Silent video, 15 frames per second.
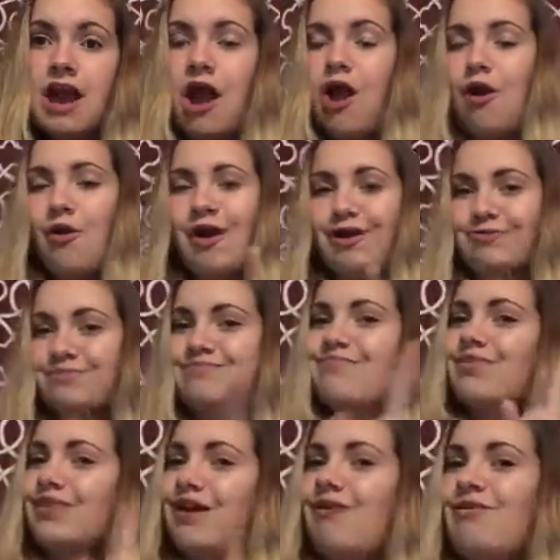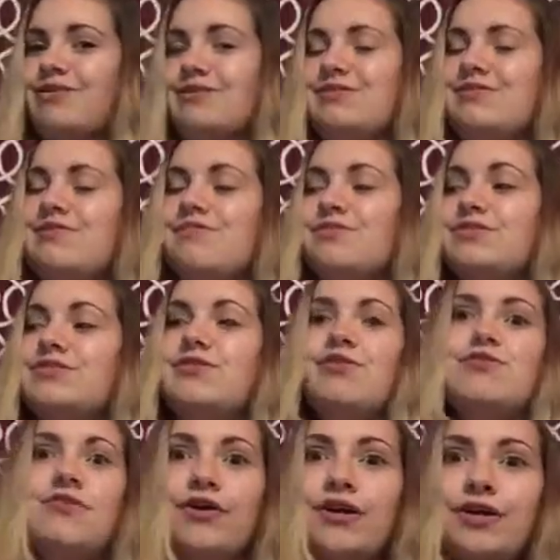Oh, and I want to tell you something
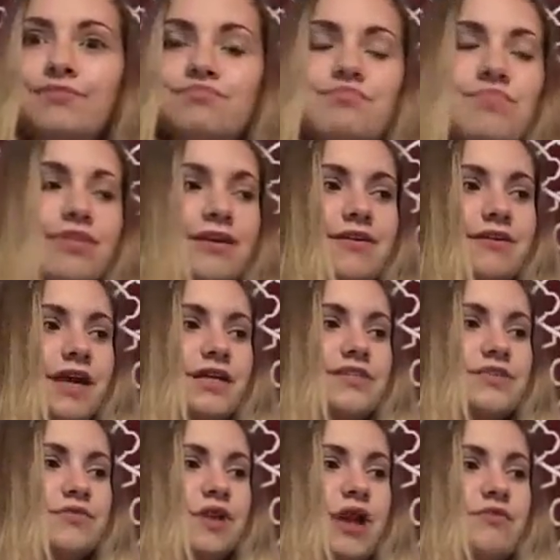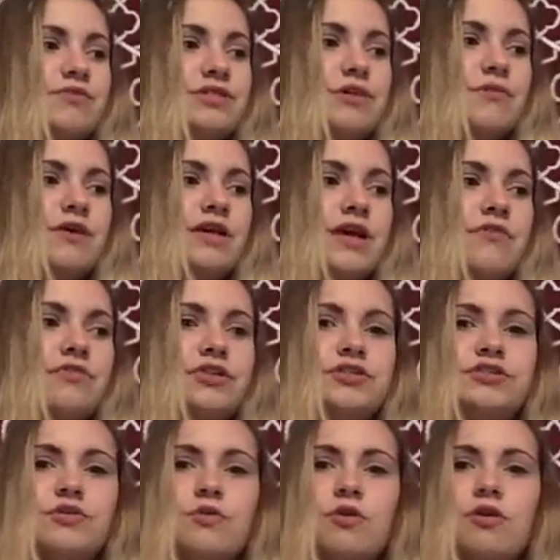so funny. Okay, so when I was going out the
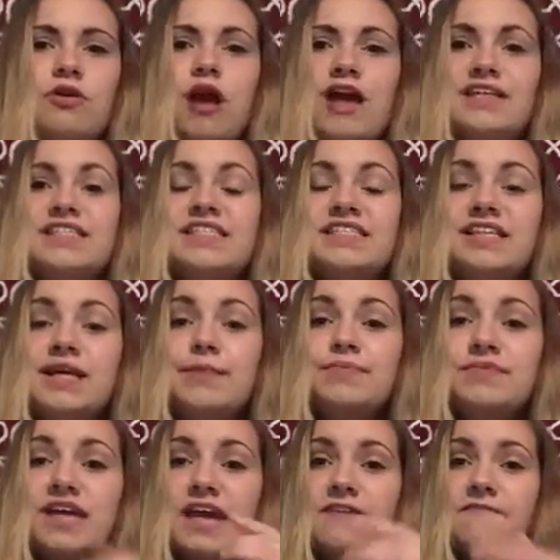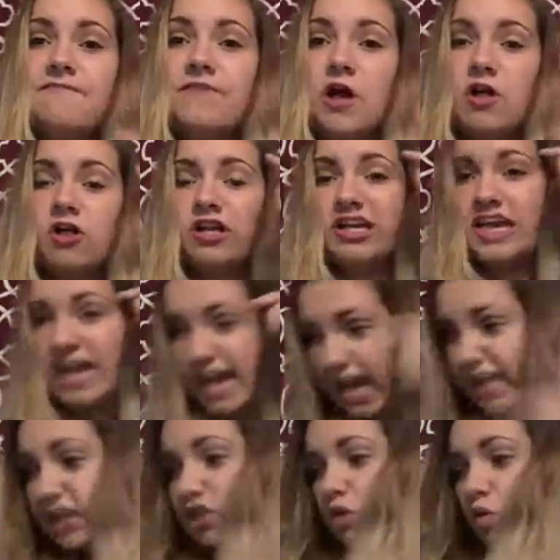door, I slipped and fell and
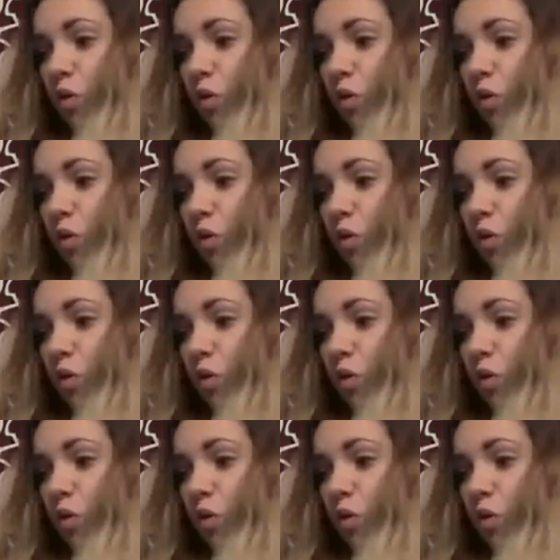hit the